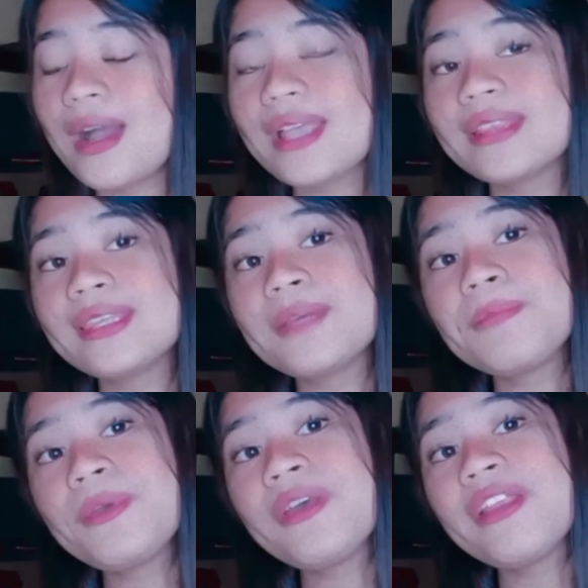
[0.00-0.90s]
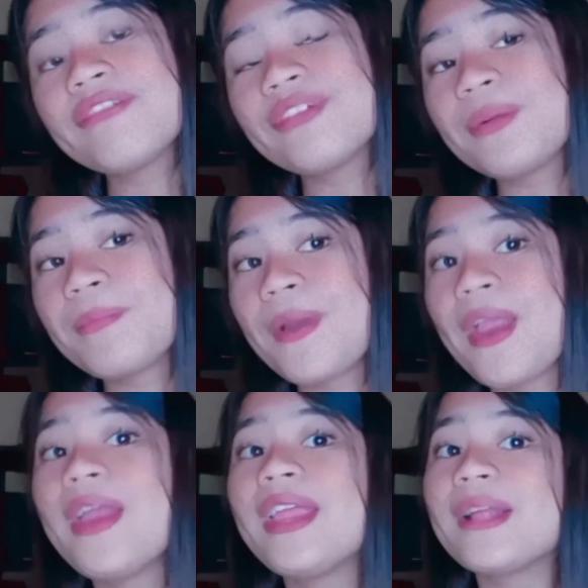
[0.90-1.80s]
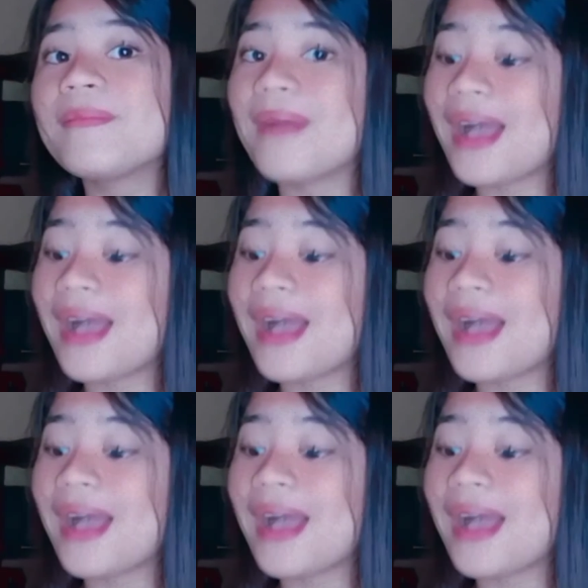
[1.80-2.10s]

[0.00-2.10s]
a beautiful bird am I.